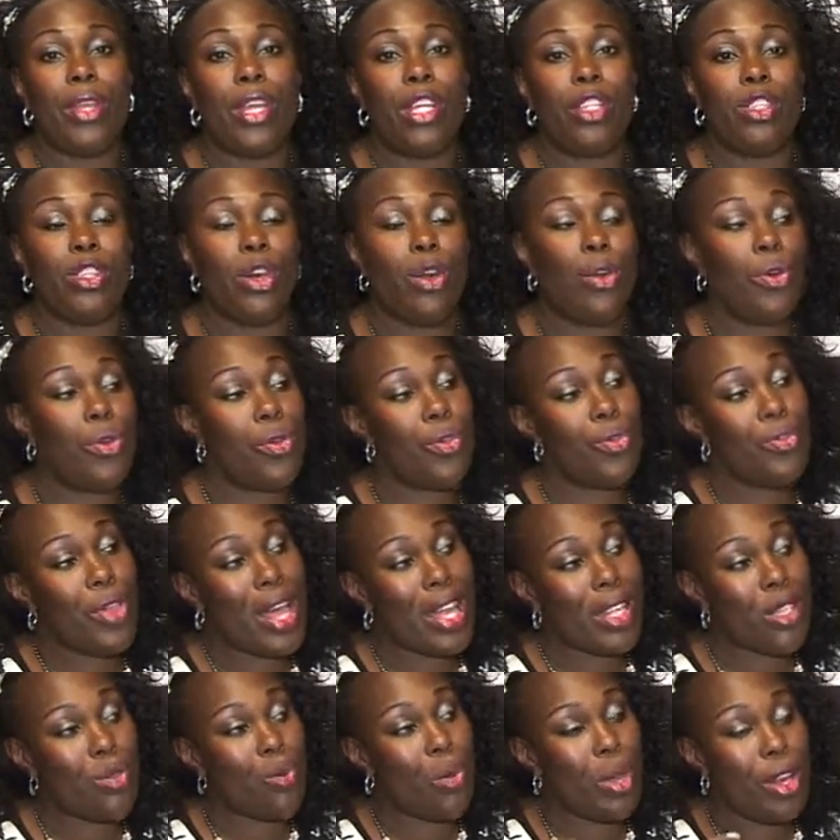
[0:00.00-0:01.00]
So
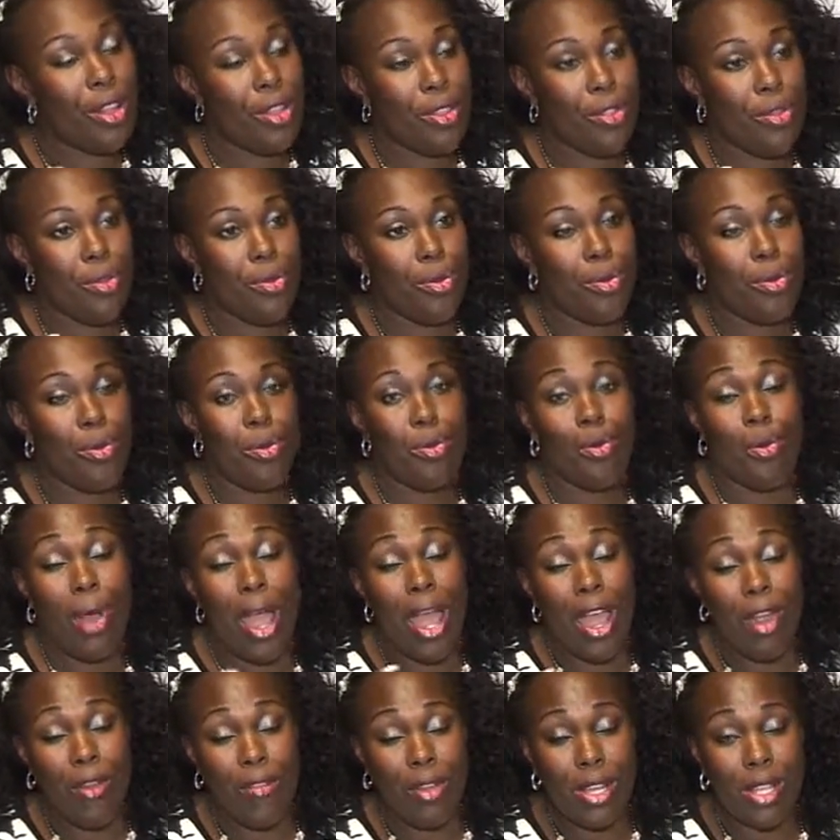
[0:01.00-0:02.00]
that's one of the
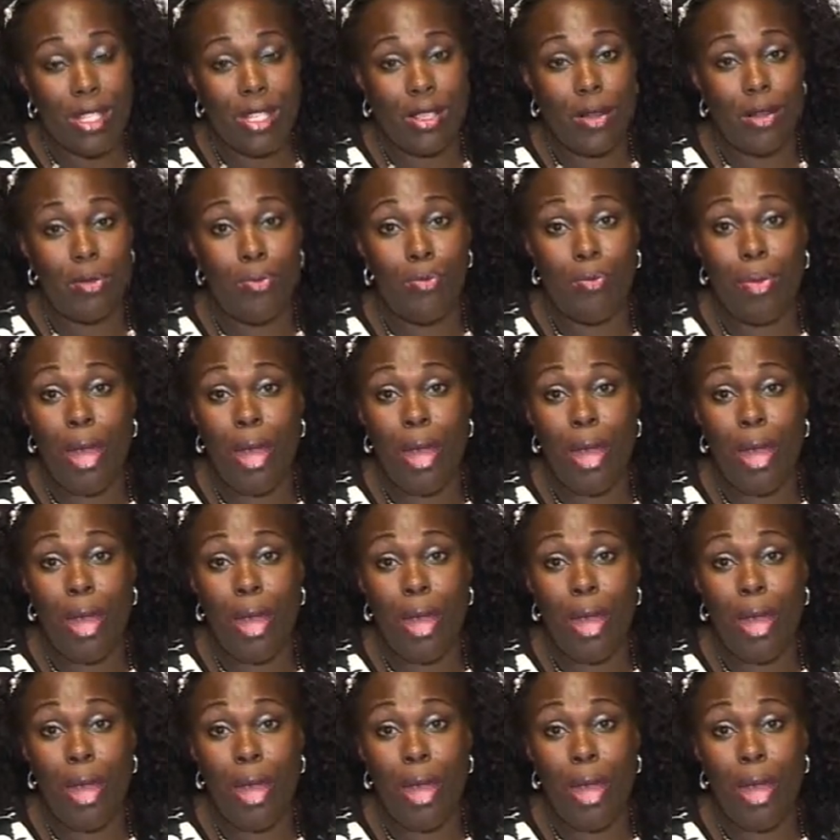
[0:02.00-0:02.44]
areas that